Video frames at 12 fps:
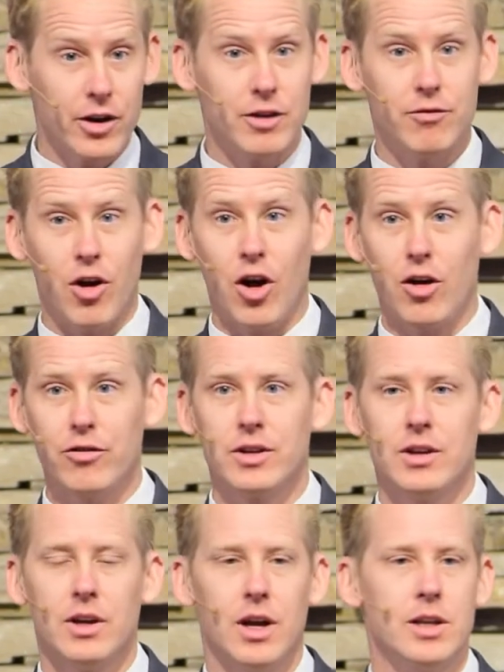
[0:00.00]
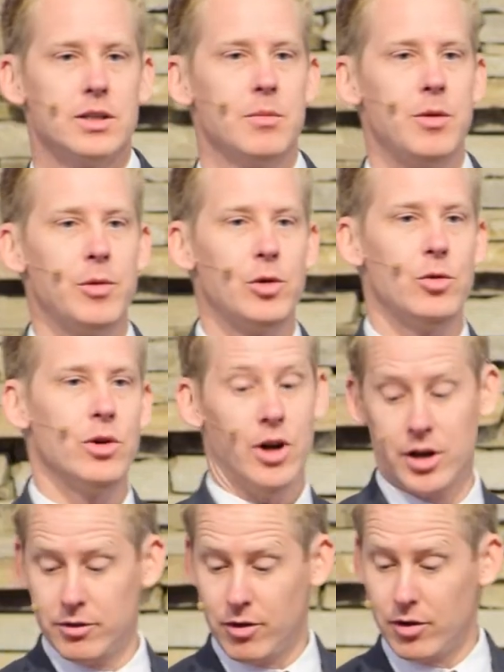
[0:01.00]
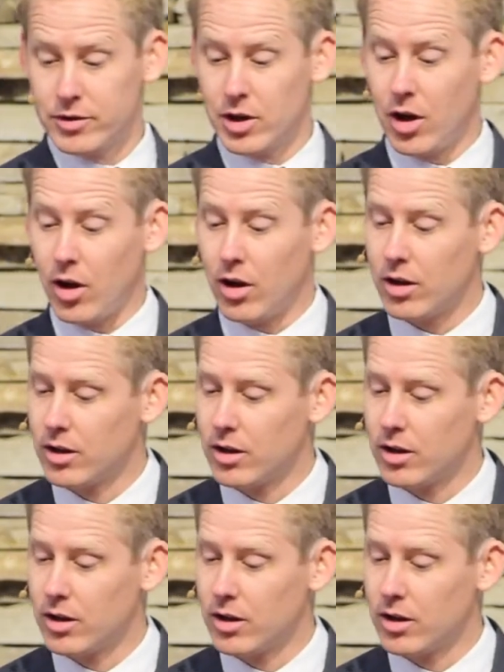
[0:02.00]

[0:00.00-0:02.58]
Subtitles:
involved and some people who are not involved at all.